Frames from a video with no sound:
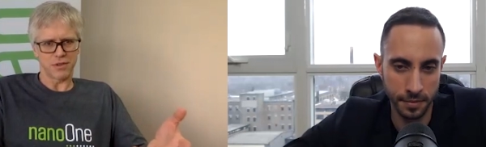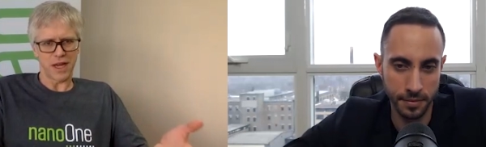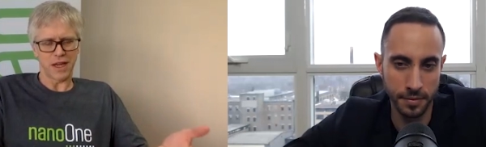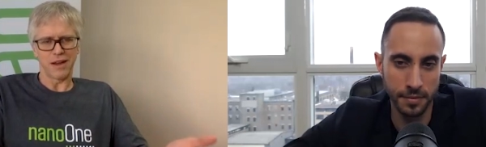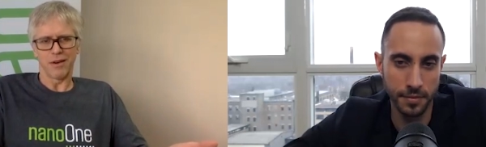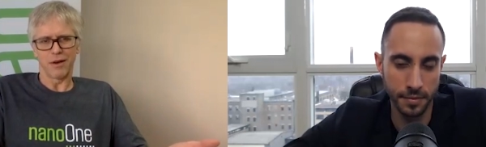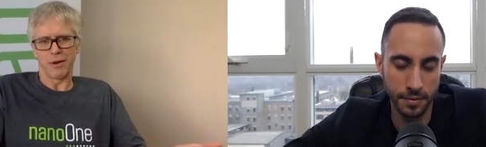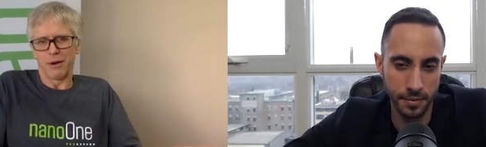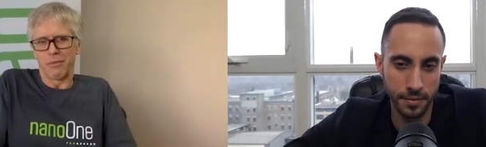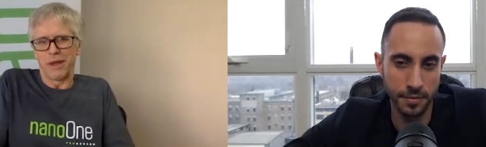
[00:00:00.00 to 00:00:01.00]
Speaker 1: taking
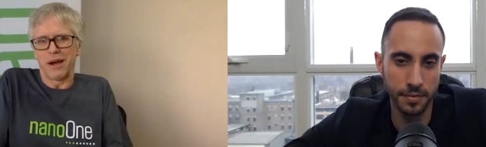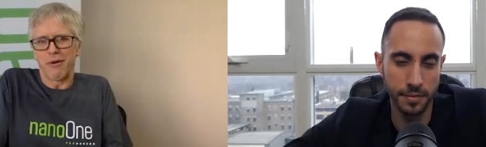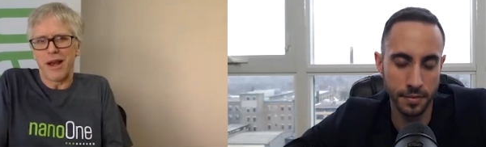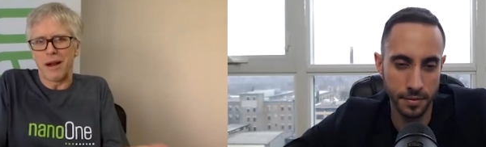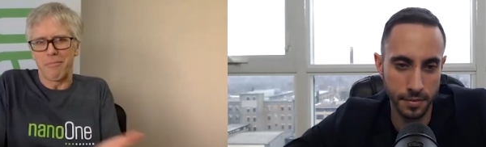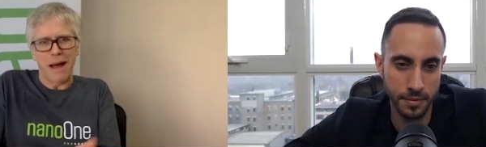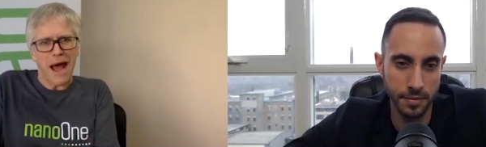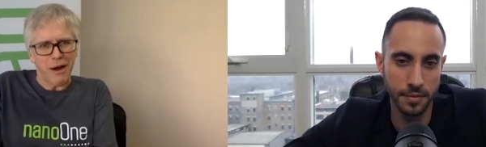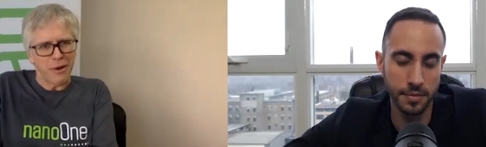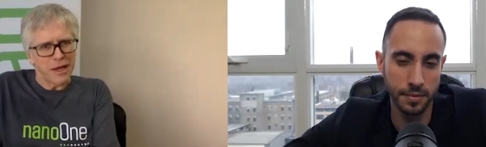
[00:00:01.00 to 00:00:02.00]
on, you know, integrating a
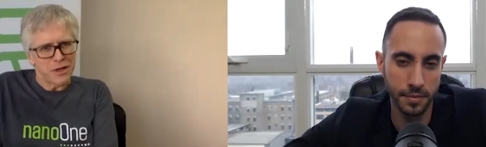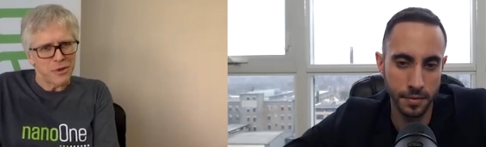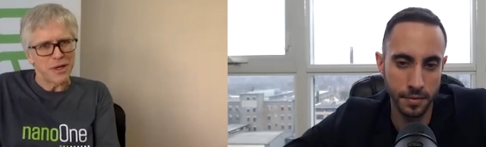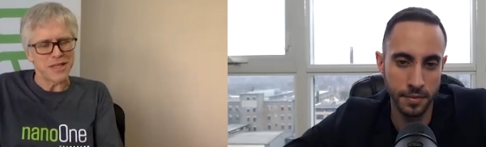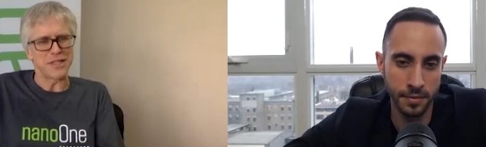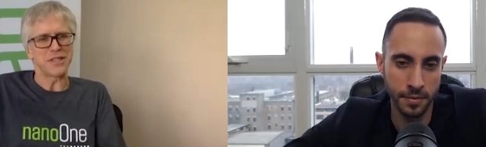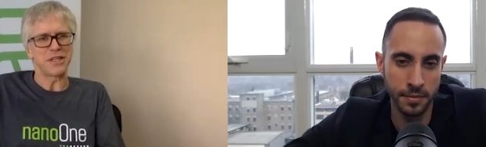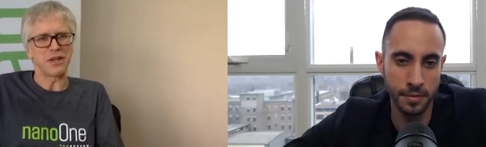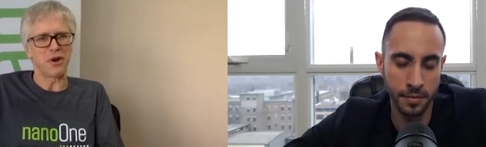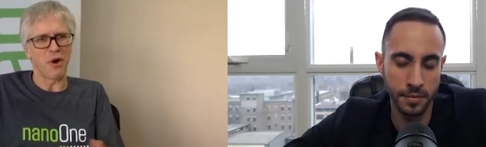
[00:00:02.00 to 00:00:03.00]
battery into an
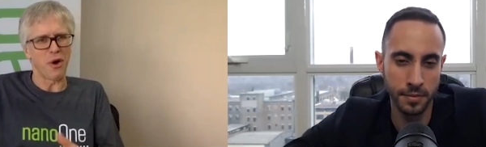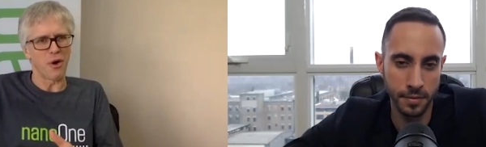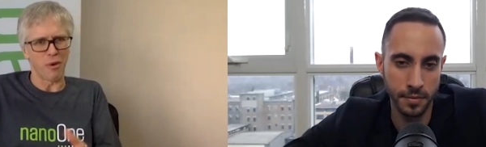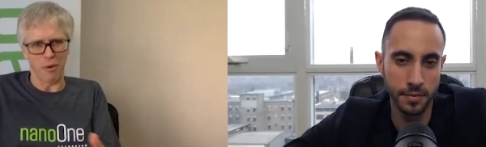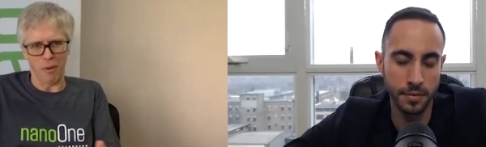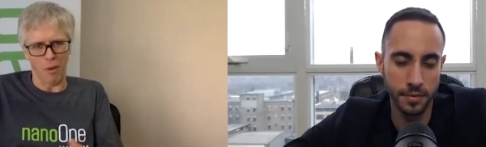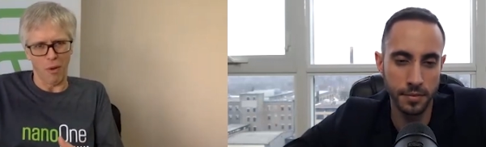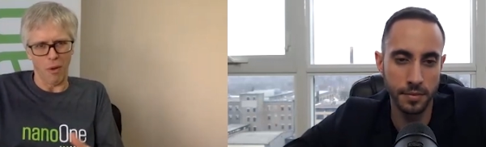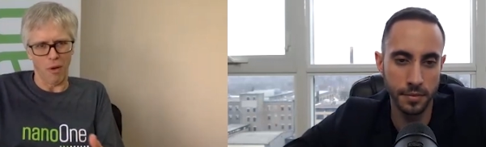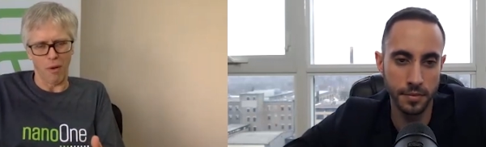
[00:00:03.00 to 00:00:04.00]
existing car or,
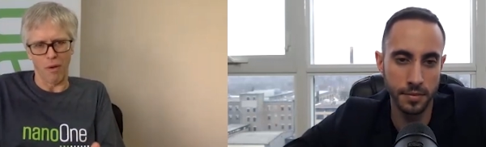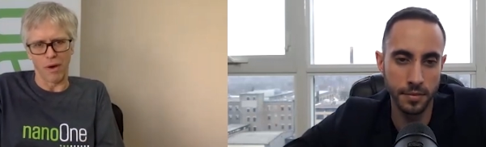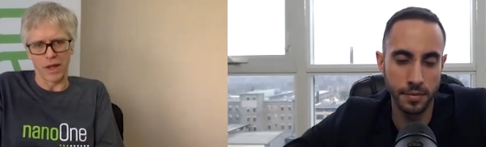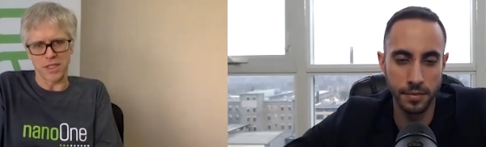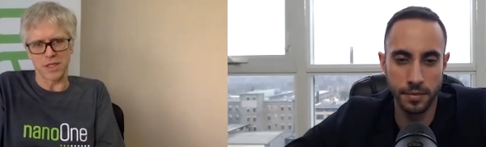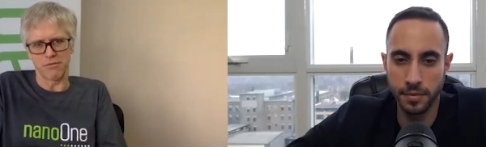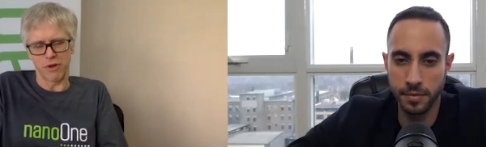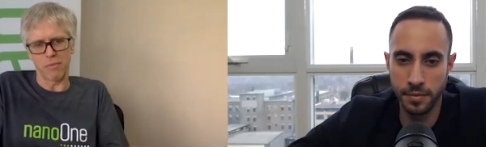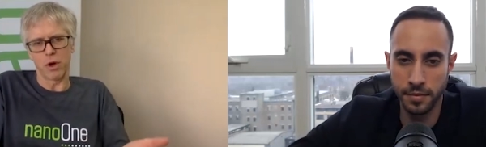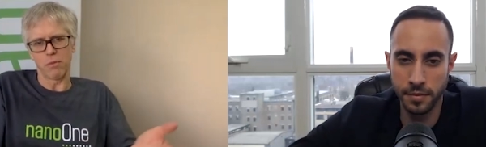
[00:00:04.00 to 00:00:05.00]
or, or, or an
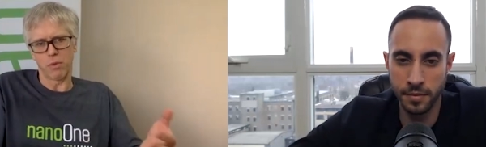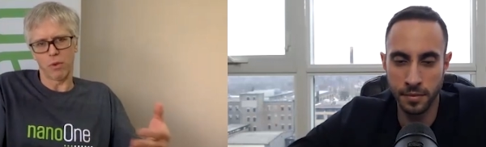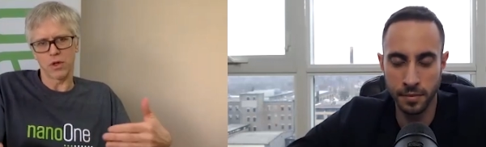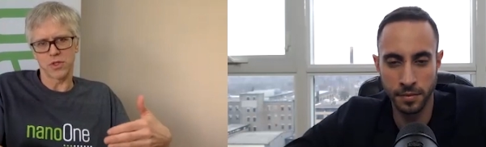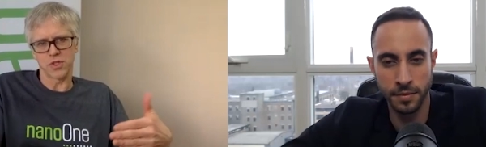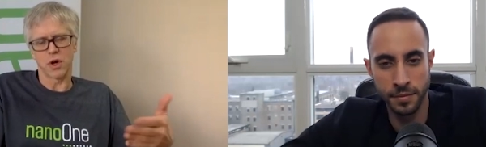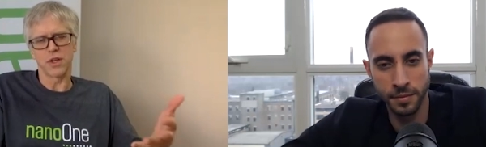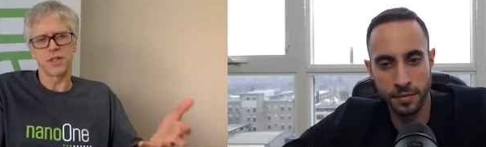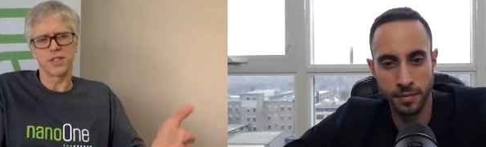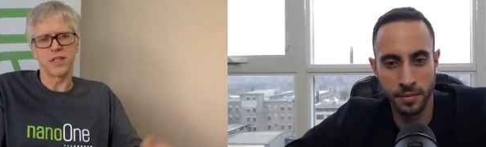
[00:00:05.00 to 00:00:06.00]
existing framework, but we're also
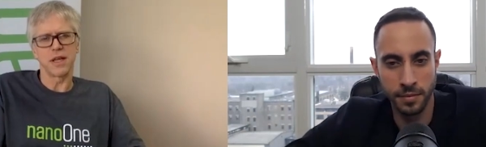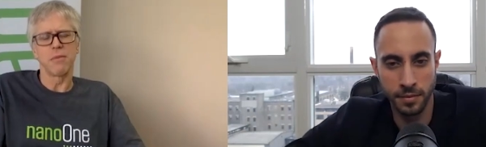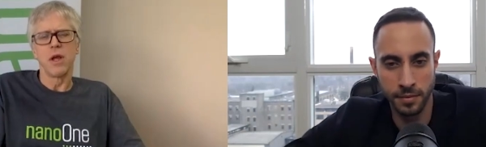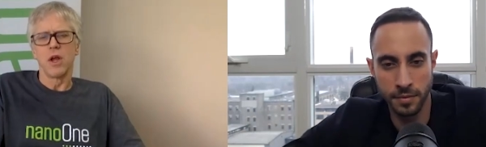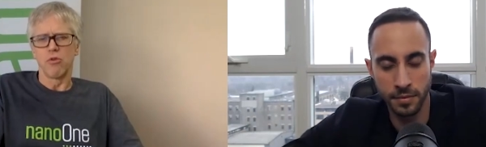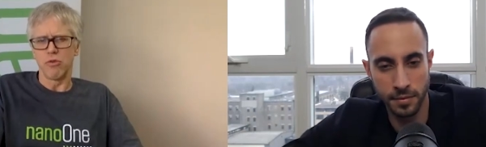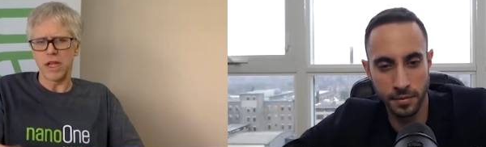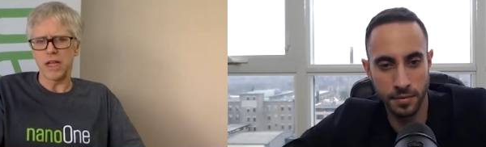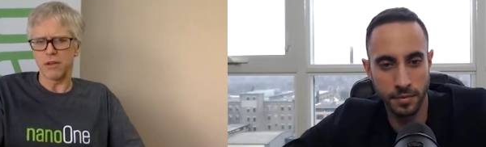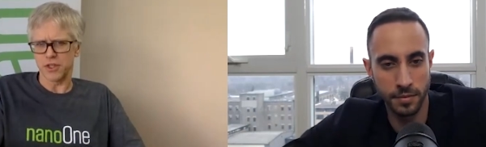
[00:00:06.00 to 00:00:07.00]
starting to see them
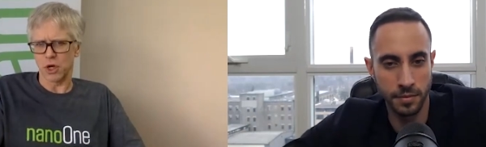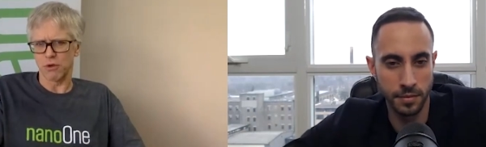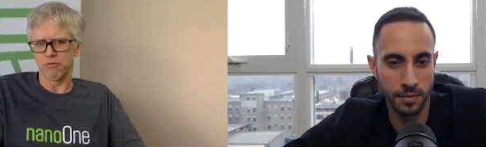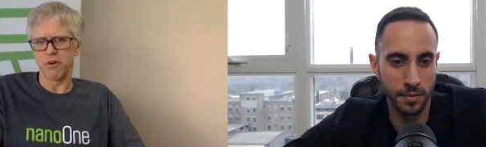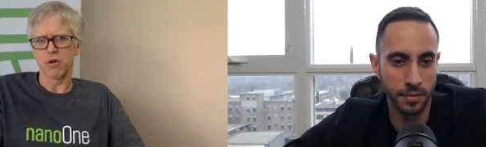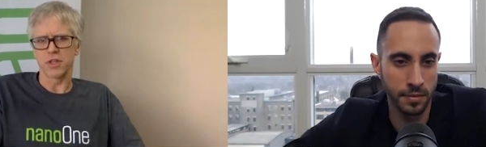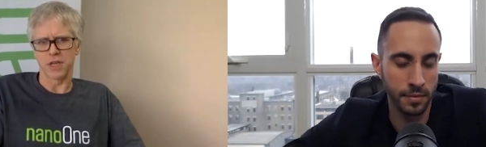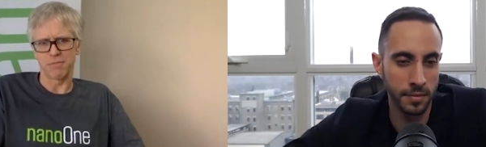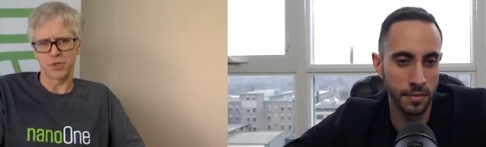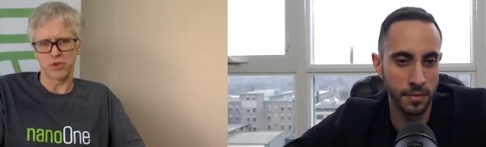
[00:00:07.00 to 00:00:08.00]
really start to
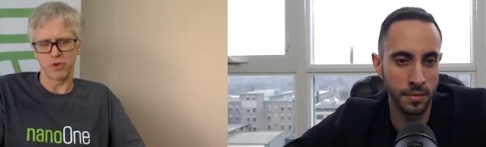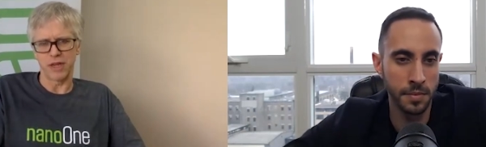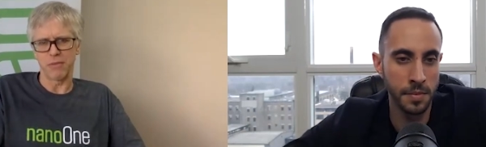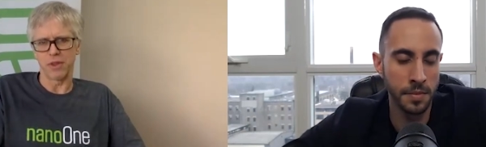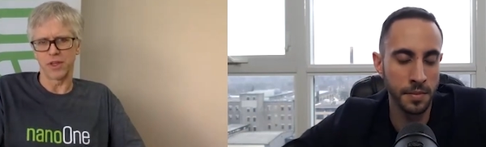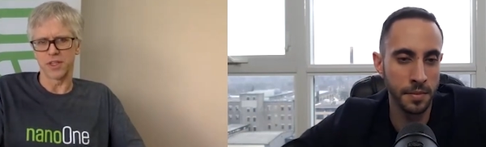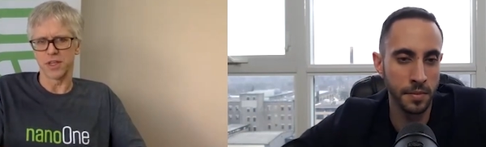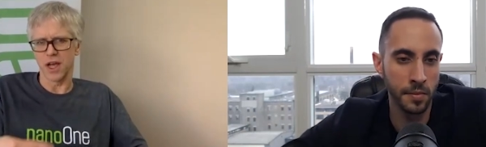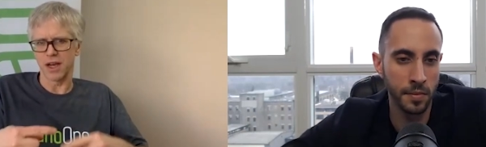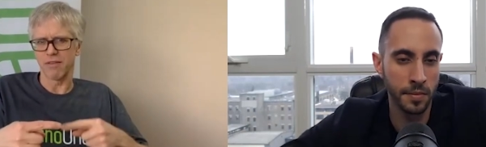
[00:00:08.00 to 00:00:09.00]
focus upstream on the
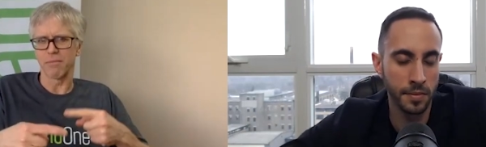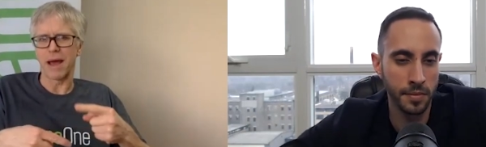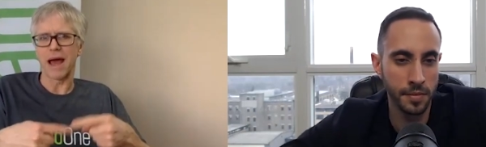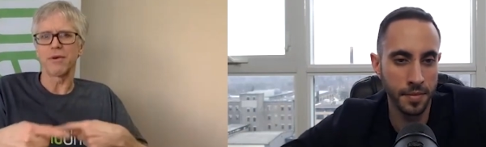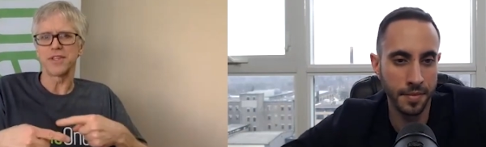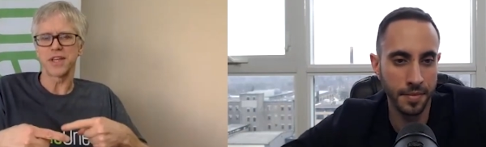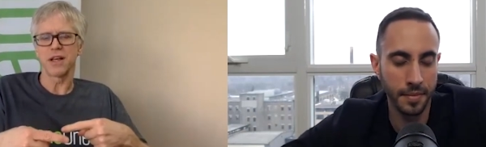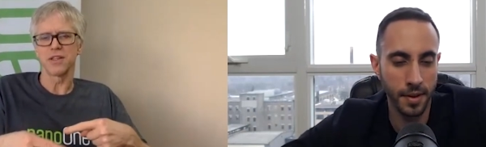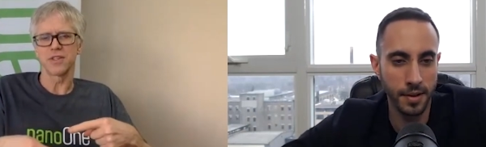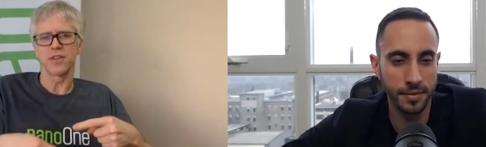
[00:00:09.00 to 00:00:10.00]
design of the battery
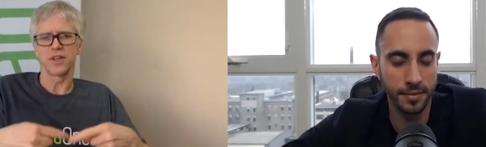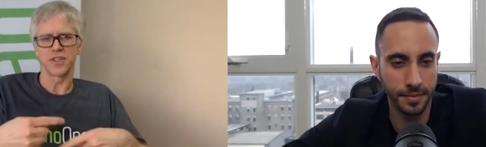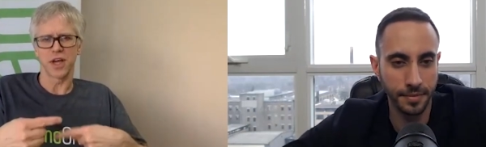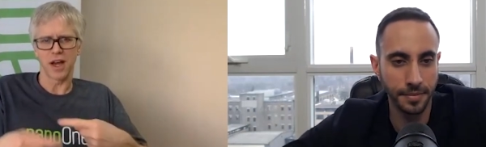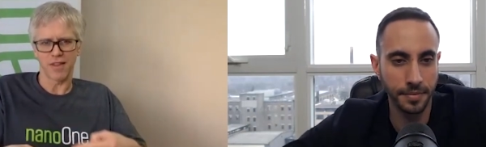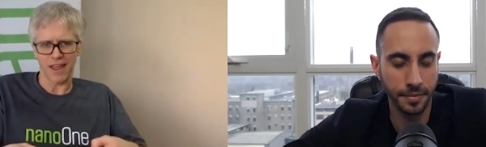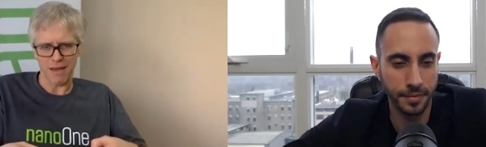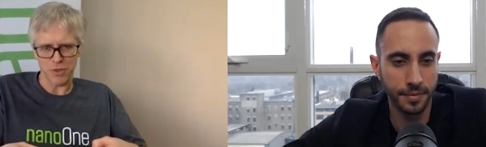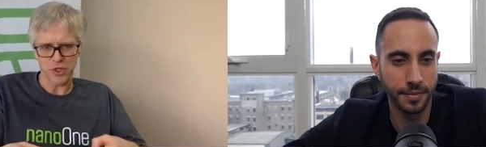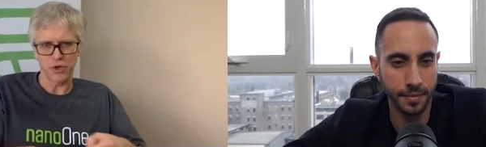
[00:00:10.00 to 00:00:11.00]
cells, on the design of the
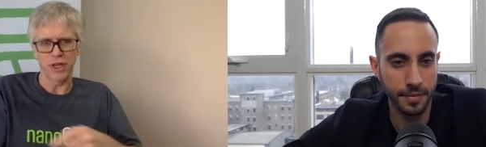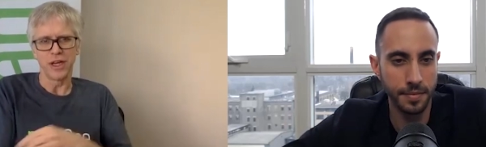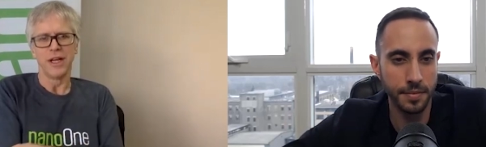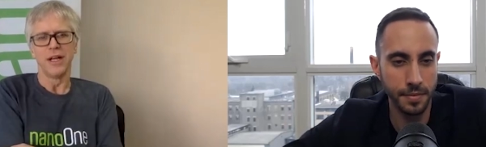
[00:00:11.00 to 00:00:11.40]
chemistry